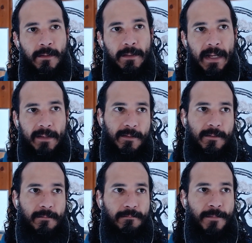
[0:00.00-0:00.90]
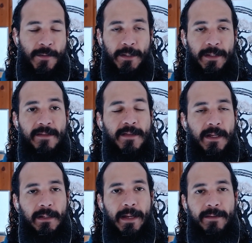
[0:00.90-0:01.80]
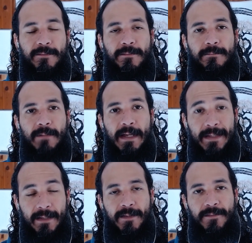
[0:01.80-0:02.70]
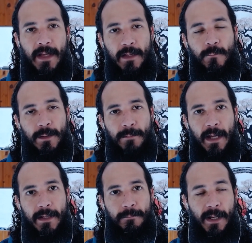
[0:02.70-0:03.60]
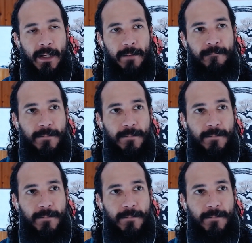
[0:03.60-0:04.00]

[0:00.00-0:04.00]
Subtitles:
That's third density life, identifying with mind and body.